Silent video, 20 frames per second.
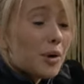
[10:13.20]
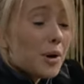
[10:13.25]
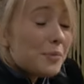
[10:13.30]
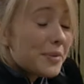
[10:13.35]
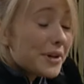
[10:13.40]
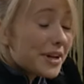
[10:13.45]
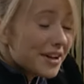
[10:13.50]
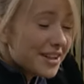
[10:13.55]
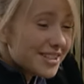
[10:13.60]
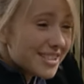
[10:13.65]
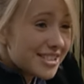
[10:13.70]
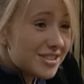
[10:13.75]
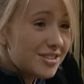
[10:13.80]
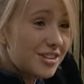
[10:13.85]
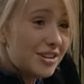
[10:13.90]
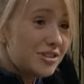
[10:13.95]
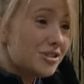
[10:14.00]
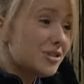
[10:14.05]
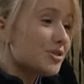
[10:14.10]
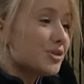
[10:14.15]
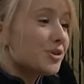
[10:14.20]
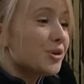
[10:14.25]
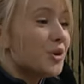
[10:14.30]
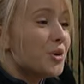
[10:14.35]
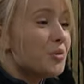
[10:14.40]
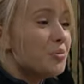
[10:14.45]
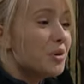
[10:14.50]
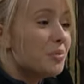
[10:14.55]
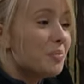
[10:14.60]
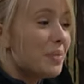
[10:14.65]
Because it's not just a
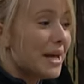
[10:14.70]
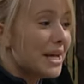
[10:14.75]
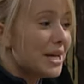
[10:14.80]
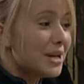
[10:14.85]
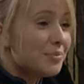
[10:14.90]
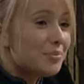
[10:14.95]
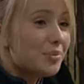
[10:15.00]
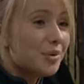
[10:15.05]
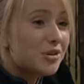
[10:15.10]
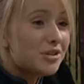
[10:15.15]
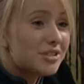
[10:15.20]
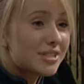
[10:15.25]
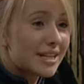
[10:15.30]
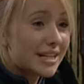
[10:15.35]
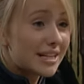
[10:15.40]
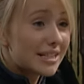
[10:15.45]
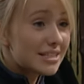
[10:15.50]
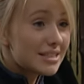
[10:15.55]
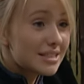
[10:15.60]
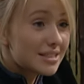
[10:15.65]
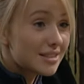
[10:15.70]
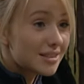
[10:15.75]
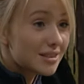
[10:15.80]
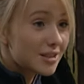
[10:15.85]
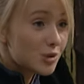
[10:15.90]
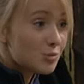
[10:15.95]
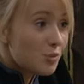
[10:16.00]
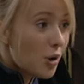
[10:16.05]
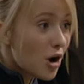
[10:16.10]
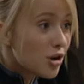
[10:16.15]
couple of bacon butties.
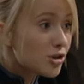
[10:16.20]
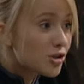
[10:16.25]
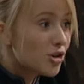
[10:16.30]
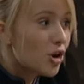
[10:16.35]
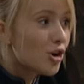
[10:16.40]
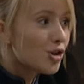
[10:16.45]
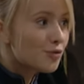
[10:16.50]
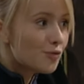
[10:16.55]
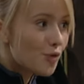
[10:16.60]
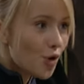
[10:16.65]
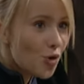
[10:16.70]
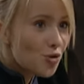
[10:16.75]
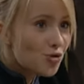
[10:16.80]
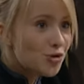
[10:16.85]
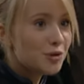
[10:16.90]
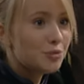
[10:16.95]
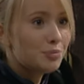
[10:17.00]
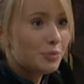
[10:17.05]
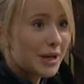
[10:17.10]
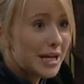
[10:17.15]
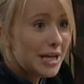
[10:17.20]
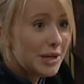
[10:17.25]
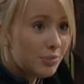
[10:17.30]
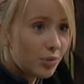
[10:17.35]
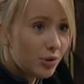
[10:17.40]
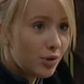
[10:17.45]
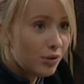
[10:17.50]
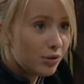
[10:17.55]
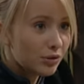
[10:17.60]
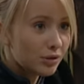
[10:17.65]
It's posh nosh for 100
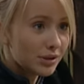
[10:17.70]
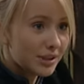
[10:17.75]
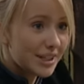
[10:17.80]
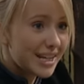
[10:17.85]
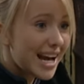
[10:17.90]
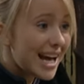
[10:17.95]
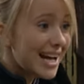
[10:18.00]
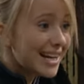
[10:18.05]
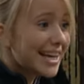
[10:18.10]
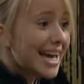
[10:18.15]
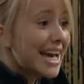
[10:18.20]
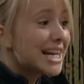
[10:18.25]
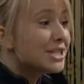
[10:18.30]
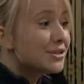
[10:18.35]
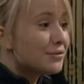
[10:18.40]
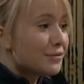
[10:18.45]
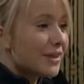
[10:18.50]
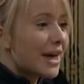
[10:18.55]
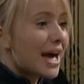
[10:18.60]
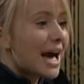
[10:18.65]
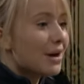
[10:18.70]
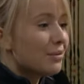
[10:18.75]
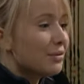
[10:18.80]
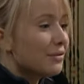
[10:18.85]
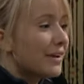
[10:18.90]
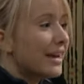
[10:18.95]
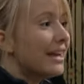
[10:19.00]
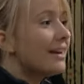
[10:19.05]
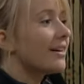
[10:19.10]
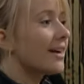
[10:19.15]
people. You can't cater for that out of
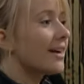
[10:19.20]
here,